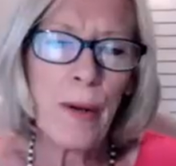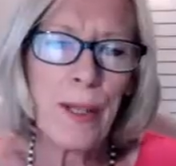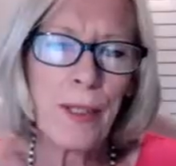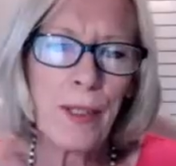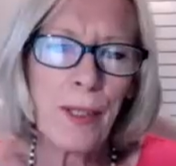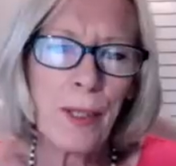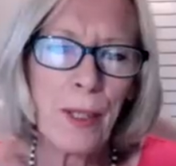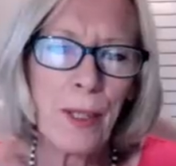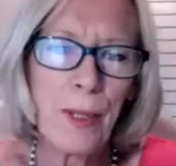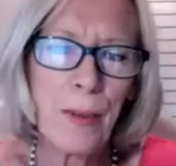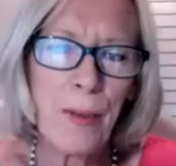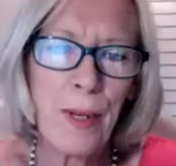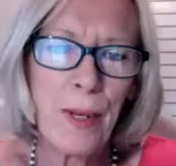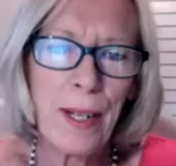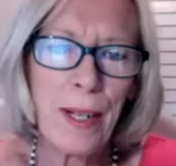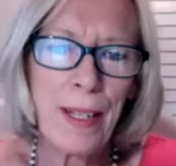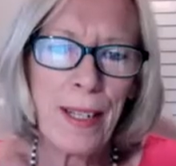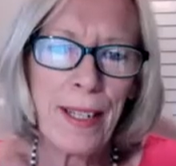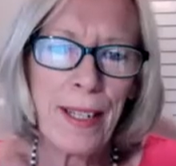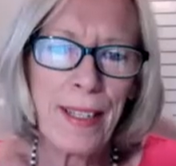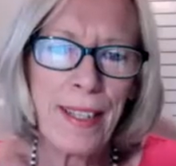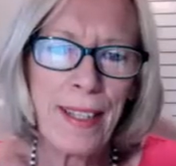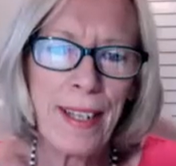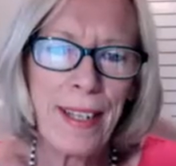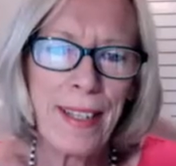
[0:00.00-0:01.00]
That's a good one. I
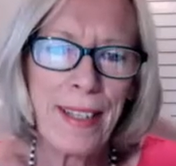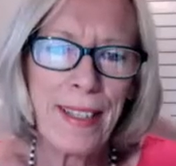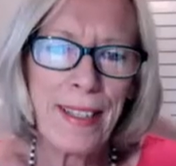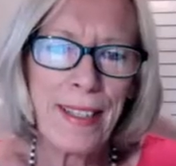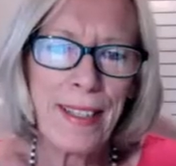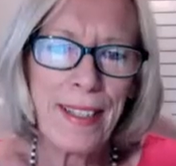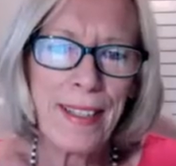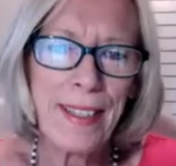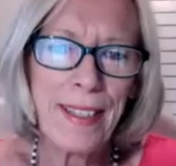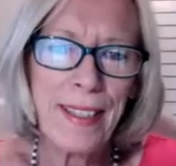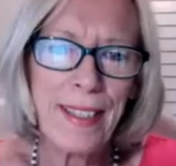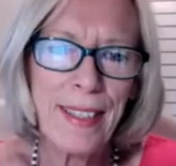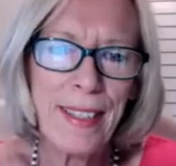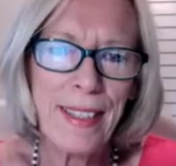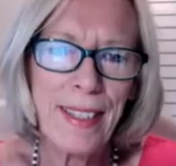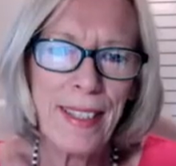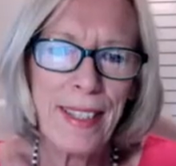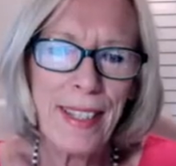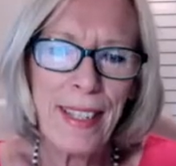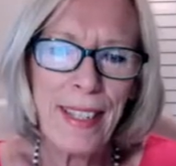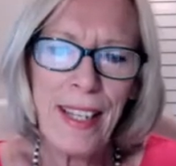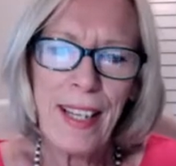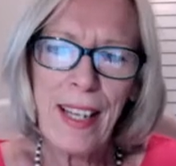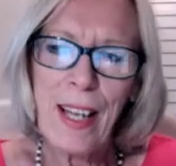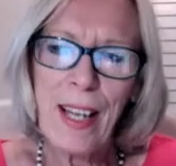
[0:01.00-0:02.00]
like that.
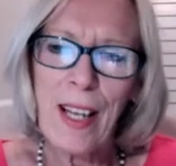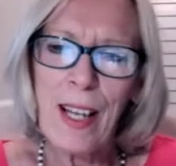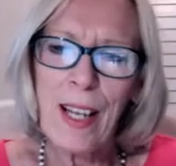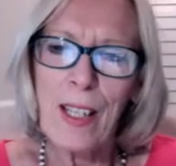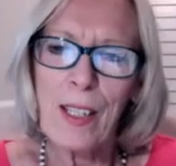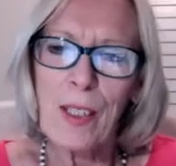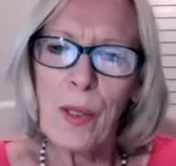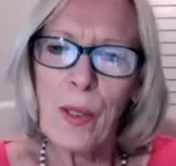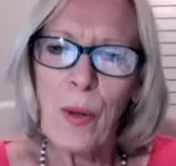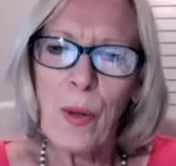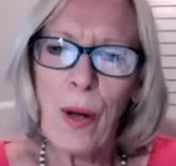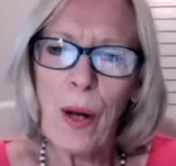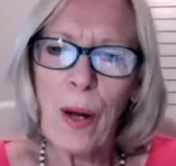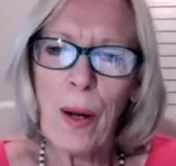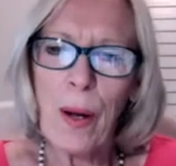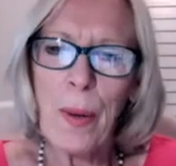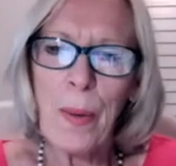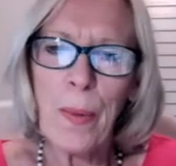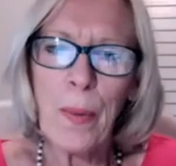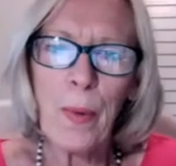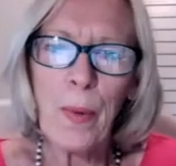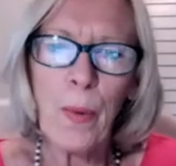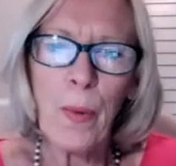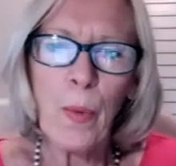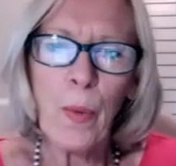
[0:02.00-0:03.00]

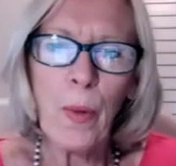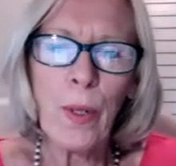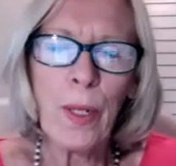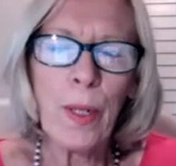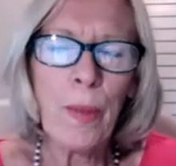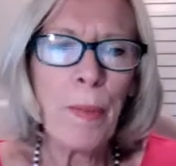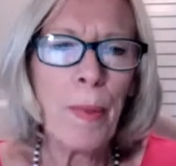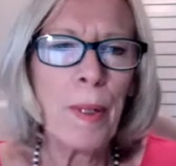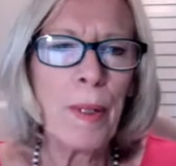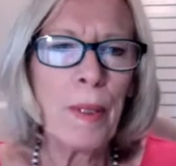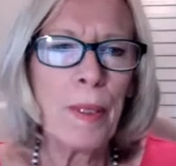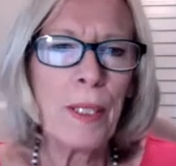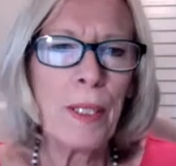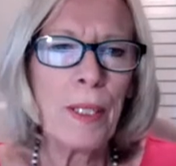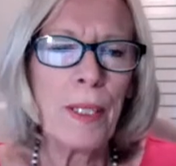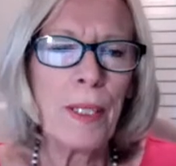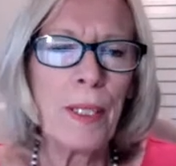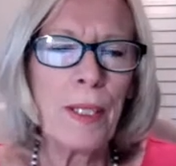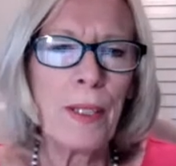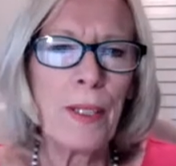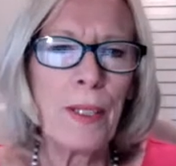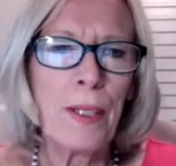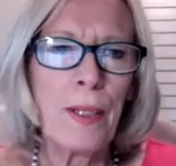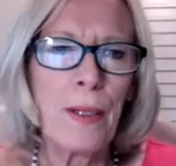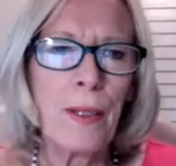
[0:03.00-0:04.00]
So what about
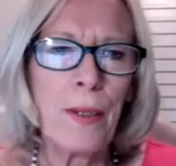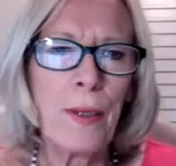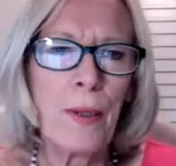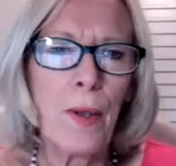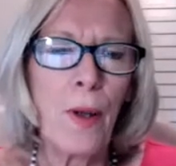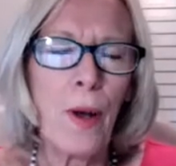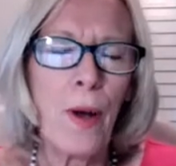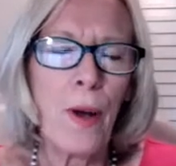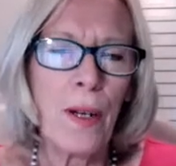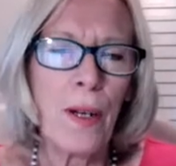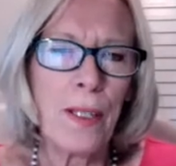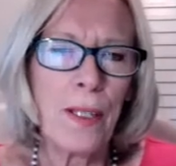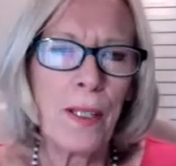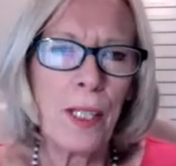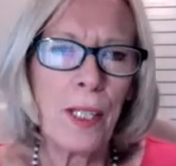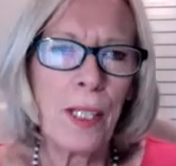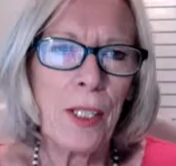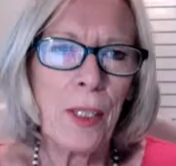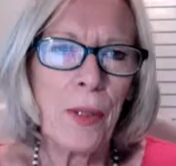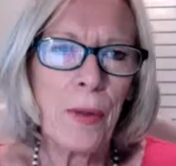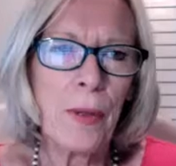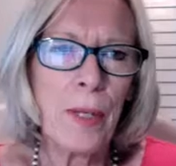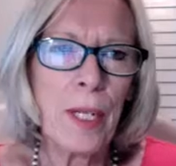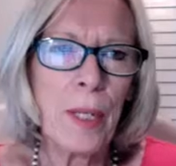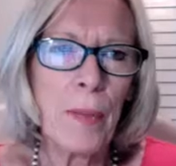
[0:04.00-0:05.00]
lawns? Is
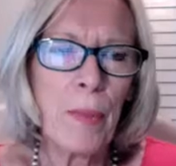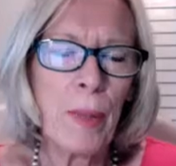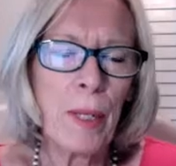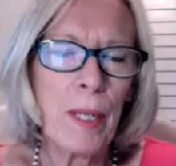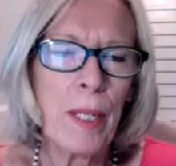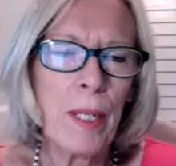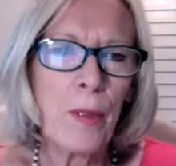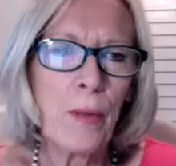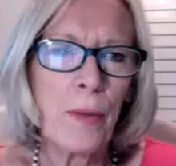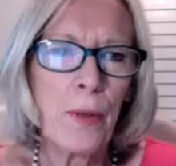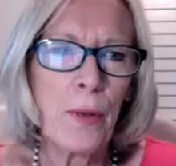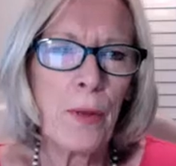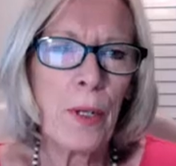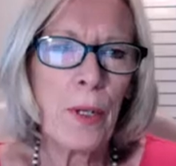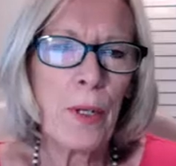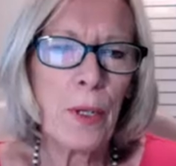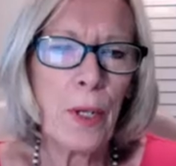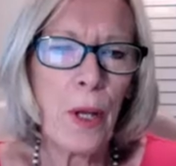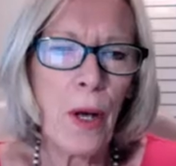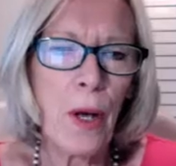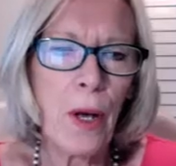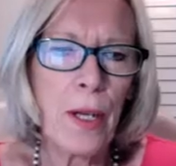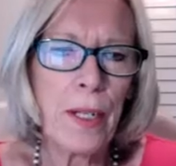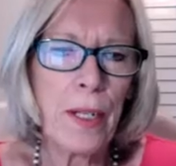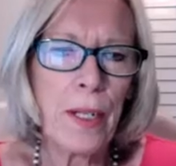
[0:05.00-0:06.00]
there any place for a
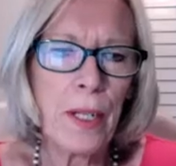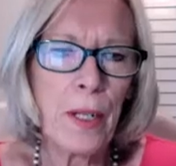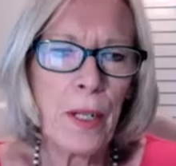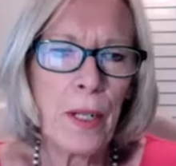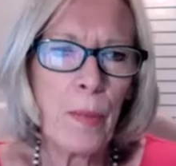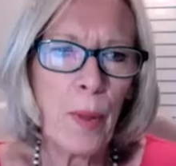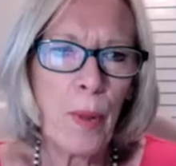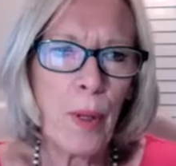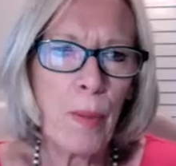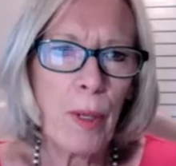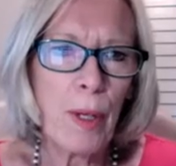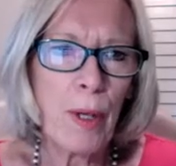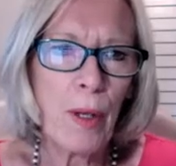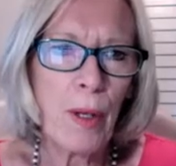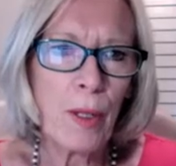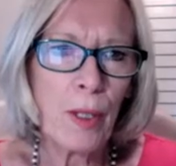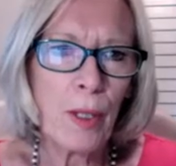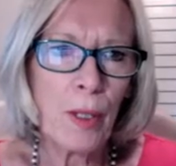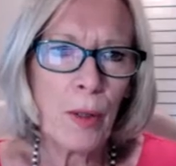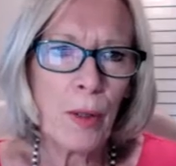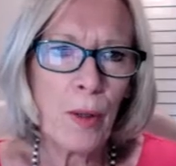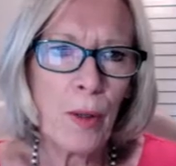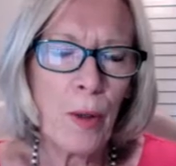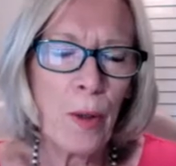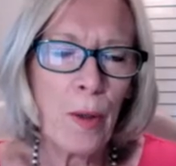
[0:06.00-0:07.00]
lawn in
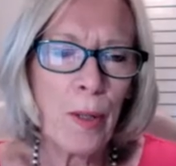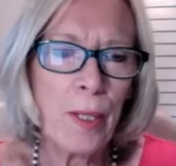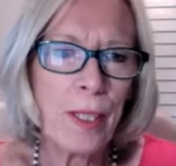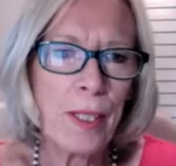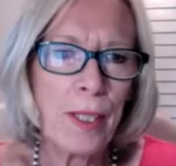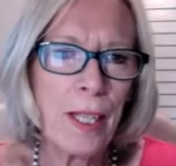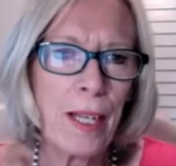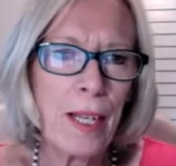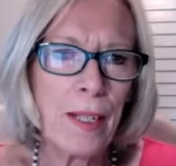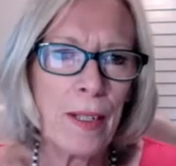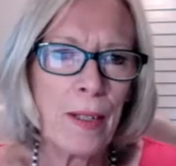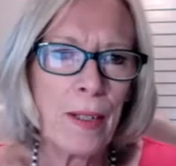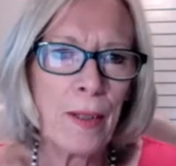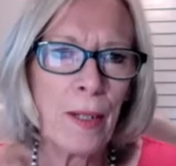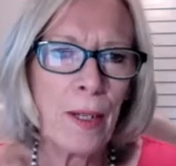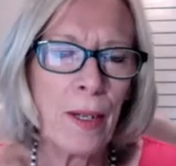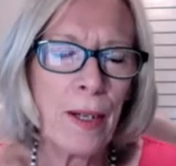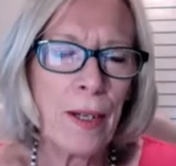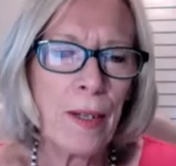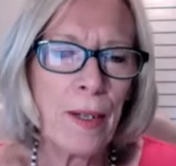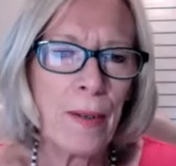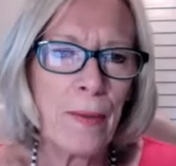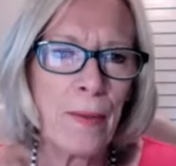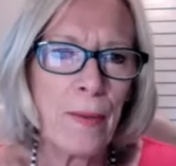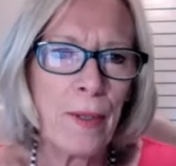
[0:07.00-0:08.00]
permaculture, or is that
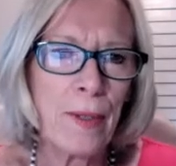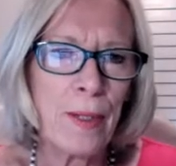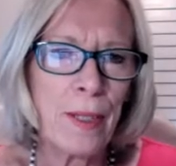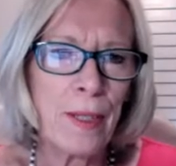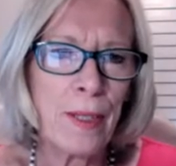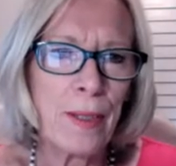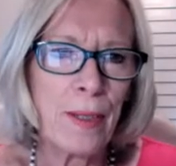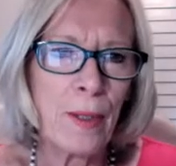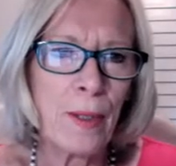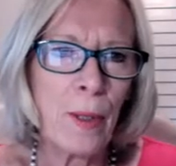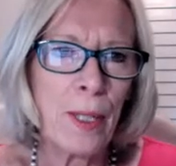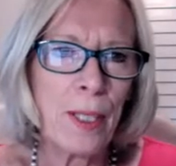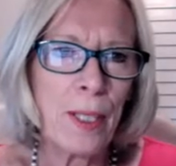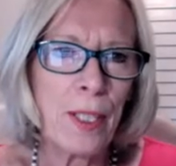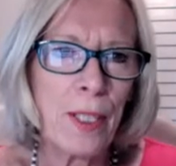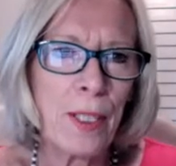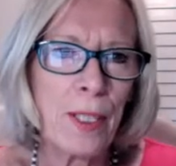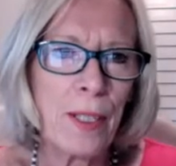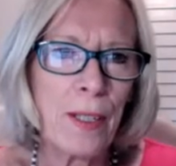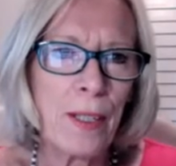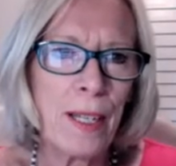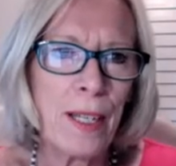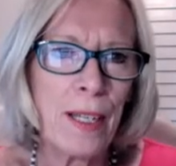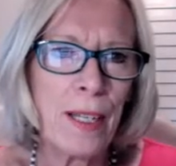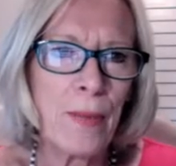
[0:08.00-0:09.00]
kind of a
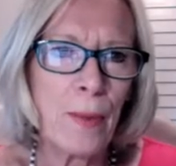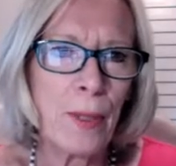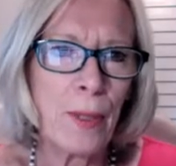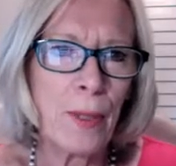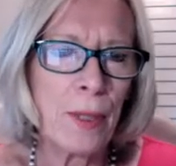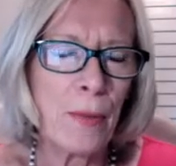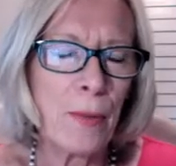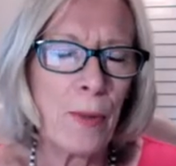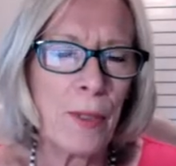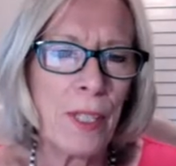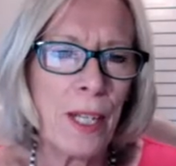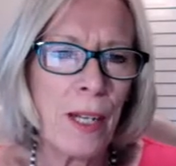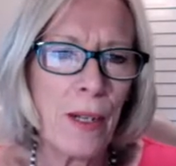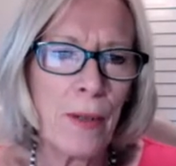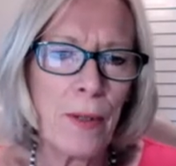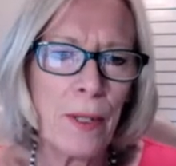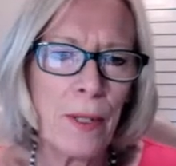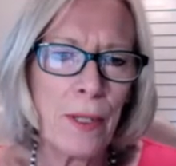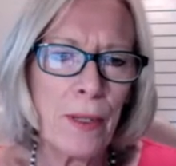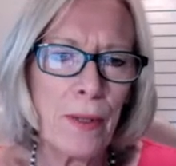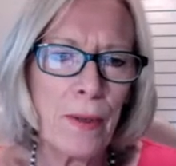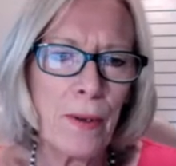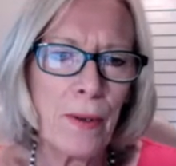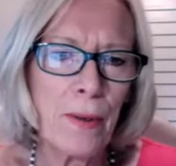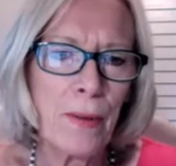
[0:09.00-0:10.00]
question that is a
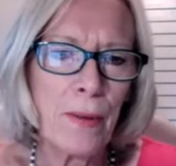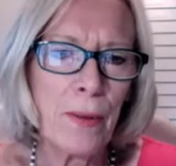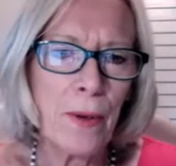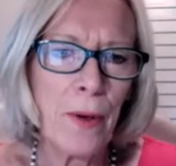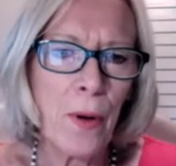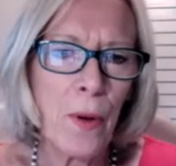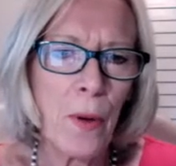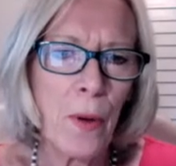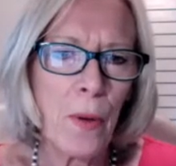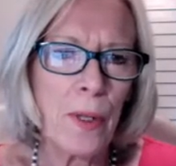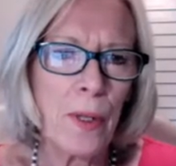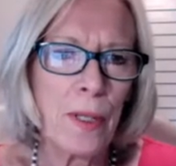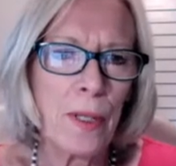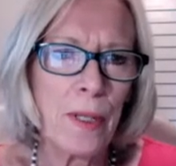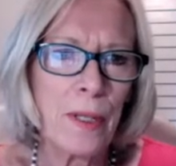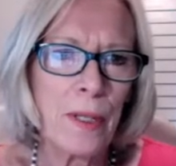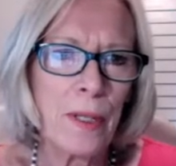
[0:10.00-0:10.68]
resounding no?